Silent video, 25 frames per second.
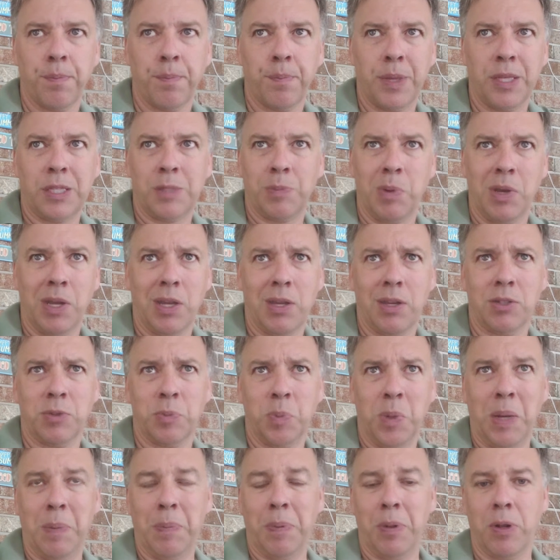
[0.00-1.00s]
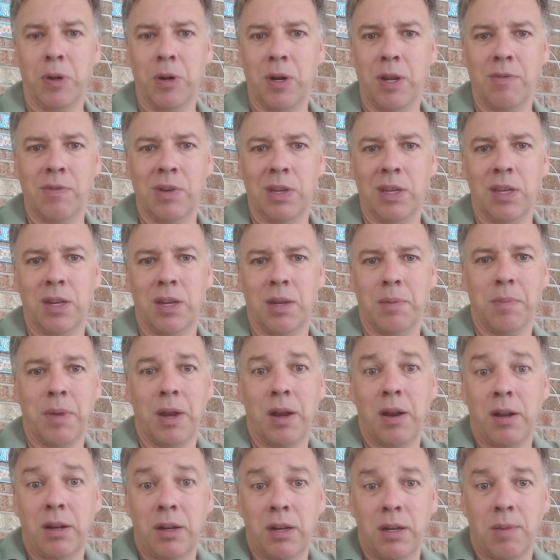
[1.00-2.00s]
It's because people aren't even getting
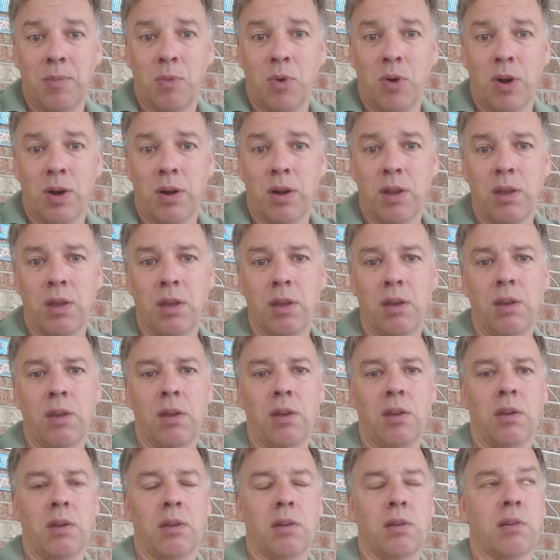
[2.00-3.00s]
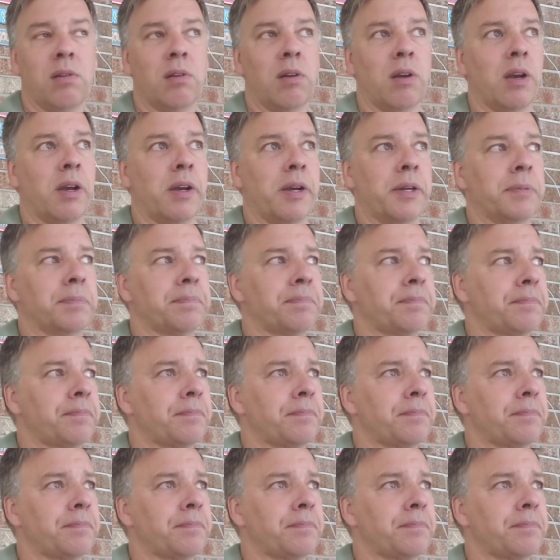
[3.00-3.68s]
married anymore.